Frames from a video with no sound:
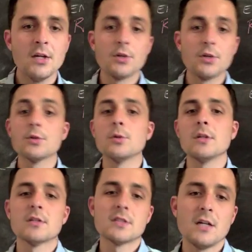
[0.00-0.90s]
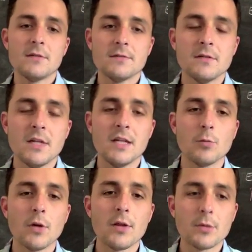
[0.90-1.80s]
You're doing it yourself. And
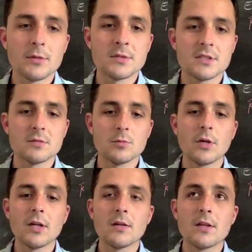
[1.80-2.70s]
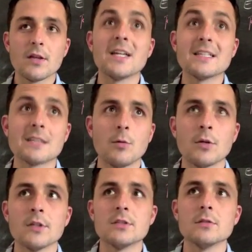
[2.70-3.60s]
one of the things I
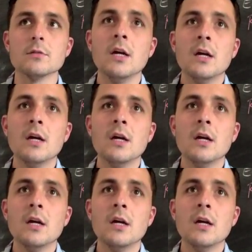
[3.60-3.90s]
wanted to